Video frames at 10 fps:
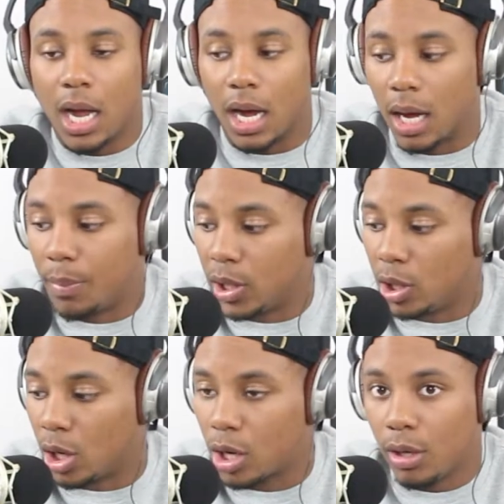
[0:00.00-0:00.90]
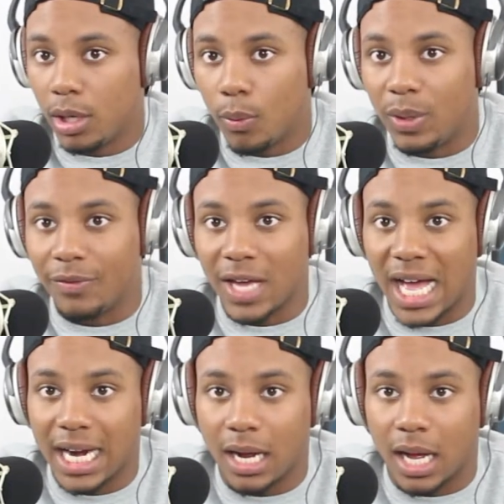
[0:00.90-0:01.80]
But look, we've
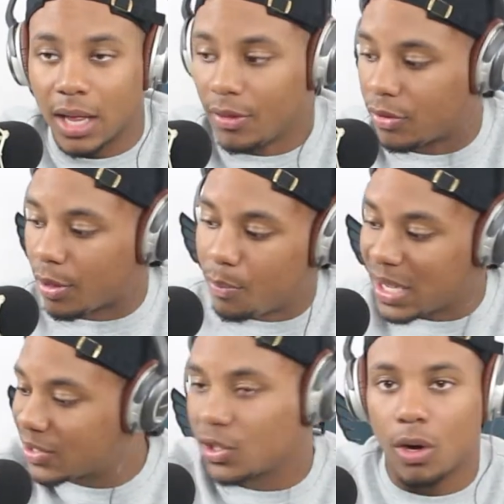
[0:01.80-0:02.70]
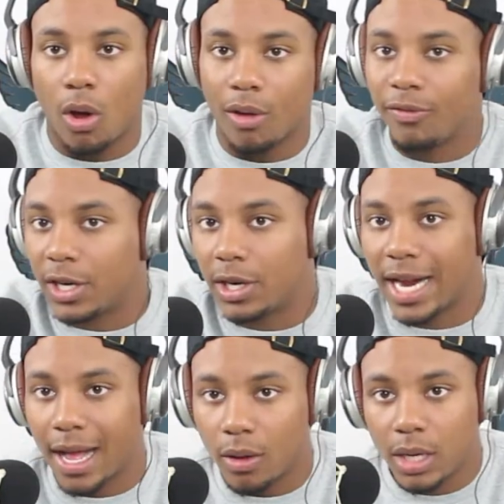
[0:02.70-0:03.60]
got the mixer all figured
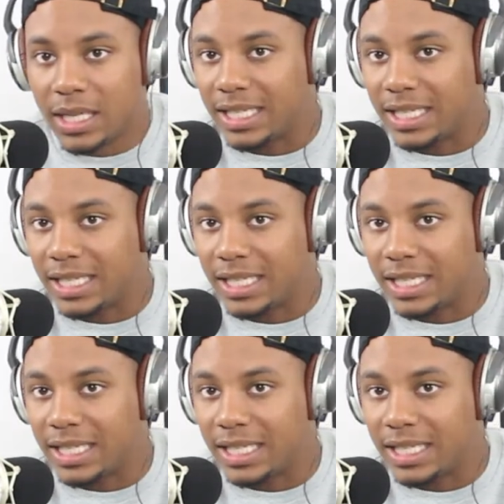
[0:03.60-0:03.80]
out.